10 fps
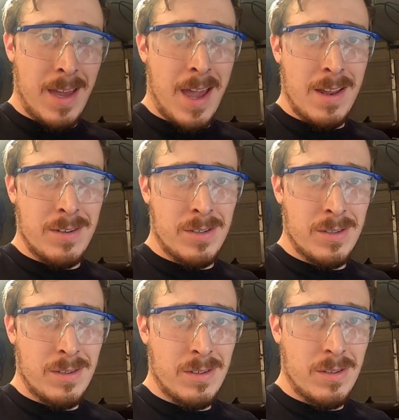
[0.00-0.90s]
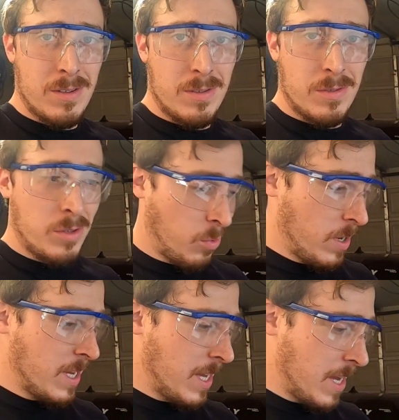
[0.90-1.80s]
gauge,
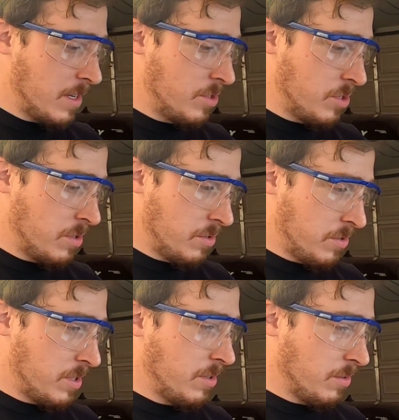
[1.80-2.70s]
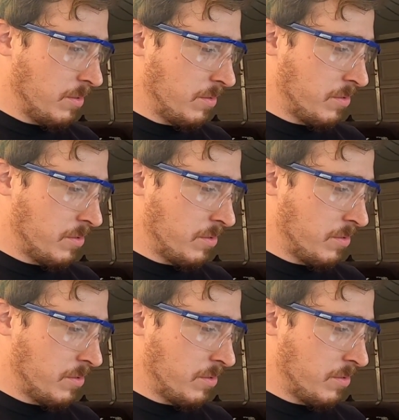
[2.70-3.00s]
20 gauge steel.